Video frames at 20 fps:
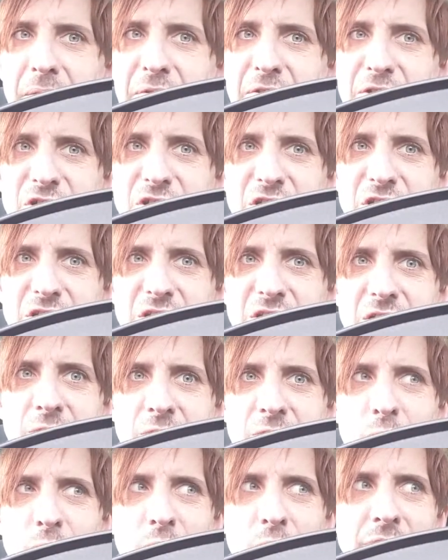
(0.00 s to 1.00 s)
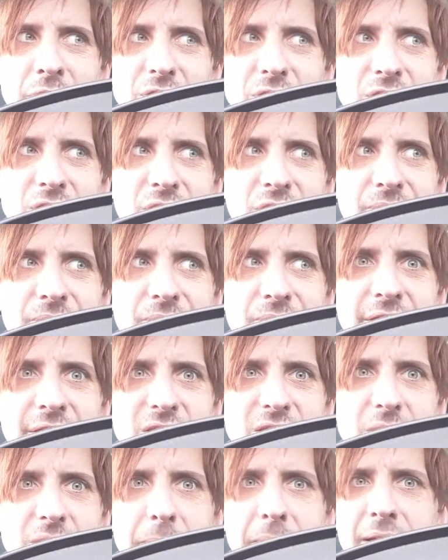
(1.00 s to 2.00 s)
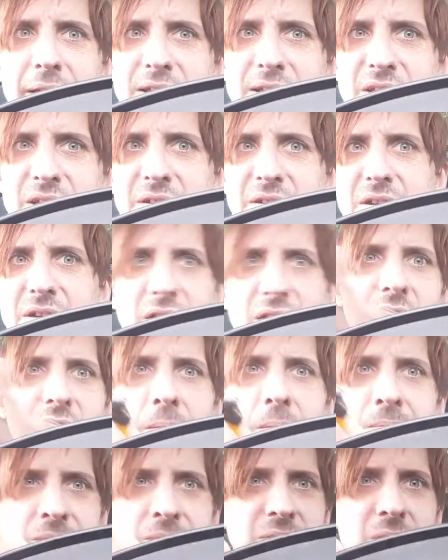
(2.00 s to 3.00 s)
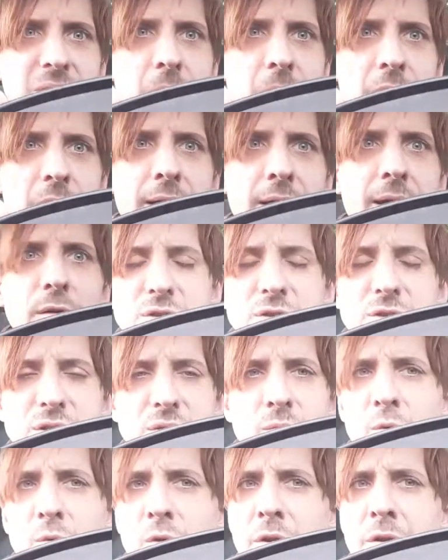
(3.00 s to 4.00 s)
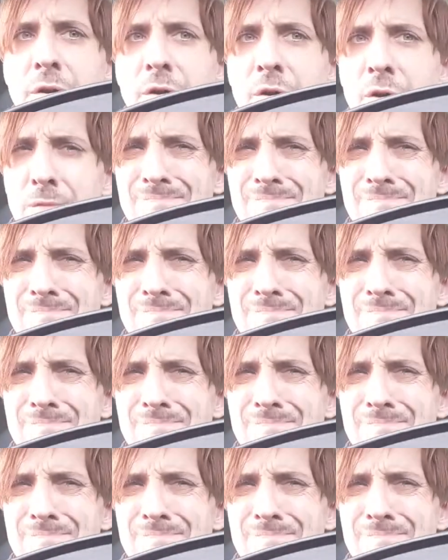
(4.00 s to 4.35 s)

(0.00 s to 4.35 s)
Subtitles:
But if it just does it the once and then disappears and comes up somewhere else and whatnot,